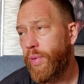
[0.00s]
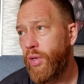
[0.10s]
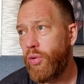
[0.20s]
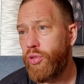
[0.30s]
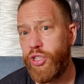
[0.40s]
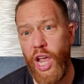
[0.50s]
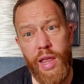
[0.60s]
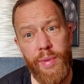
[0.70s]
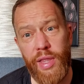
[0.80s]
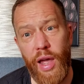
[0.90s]
be no
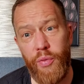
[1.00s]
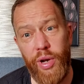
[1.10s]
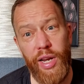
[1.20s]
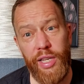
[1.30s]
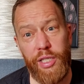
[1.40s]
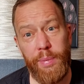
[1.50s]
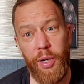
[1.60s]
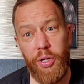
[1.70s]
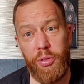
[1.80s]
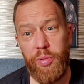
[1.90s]
shame in that, really, to be
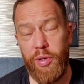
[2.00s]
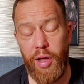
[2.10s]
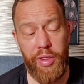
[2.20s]
honest with you.